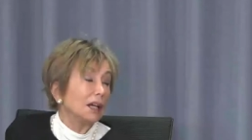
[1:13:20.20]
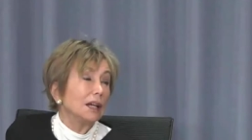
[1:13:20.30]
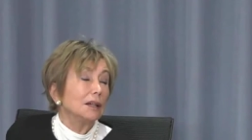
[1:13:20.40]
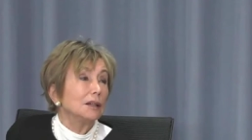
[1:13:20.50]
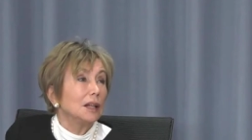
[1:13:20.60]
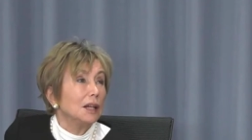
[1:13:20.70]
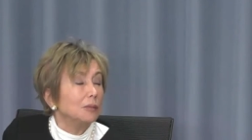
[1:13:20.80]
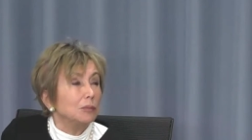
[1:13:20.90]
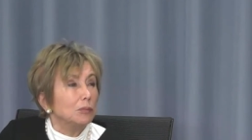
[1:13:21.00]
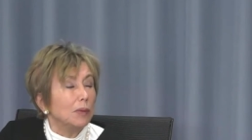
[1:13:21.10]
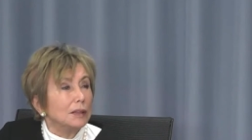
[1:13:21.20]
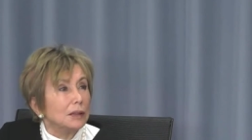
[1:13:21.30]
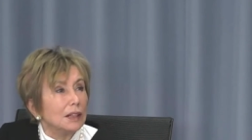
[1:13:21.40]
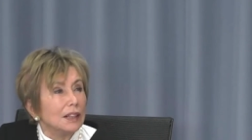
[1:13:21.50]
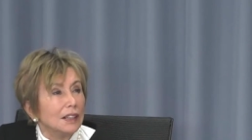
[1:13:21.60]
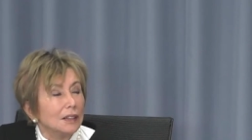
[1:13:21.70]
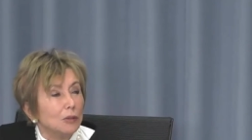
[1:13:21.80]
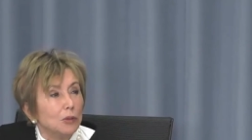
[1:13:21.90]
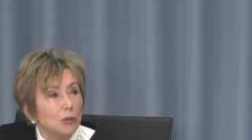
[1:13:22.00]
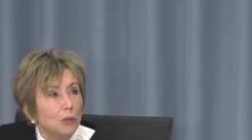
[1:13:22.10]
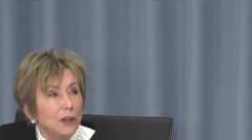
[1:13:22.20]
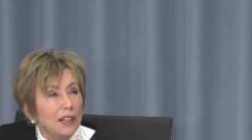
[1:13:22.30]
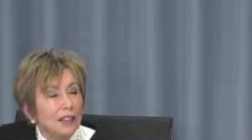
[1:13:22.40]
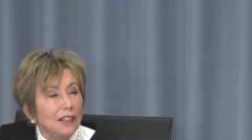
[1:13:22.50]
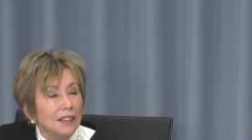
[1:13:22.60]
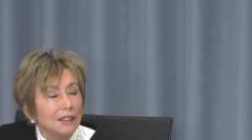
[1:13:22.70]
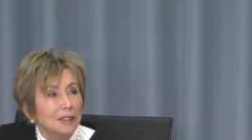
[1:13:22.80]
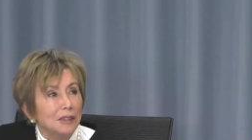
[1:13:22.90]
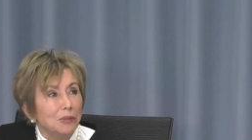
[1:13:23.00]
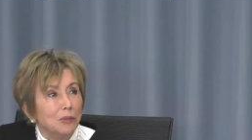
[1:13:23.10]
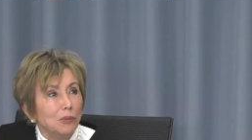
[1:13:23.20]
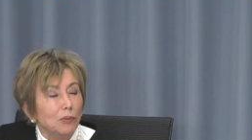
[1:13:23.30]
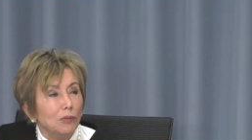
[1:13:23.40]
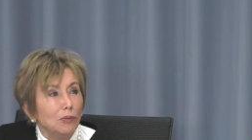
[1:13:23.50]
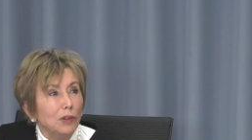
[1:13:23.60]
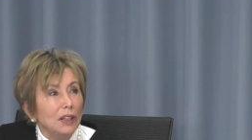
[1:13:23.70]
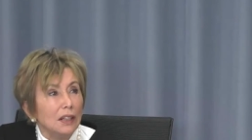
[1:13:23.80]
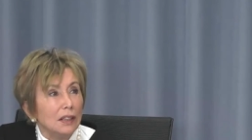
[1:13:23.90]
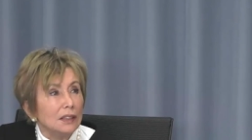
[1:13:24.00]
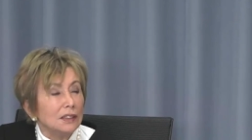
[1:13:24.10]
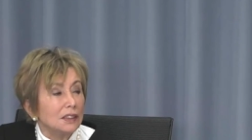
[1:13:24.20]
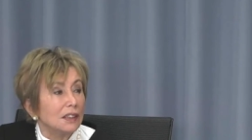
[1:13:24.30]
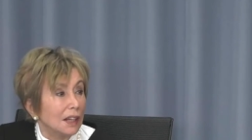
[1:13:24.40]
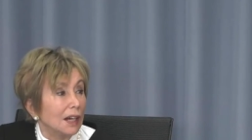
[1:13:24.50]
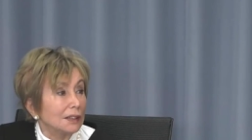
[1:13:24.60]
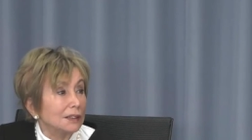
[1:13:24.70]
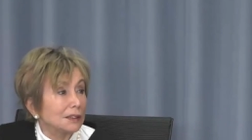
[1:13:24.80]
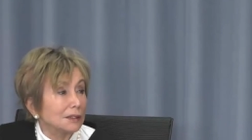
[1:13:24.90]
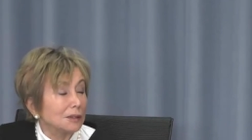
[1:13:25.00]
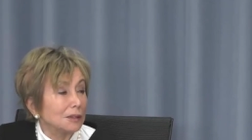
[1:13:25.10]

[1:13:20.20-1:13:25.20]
uh, but we we learned that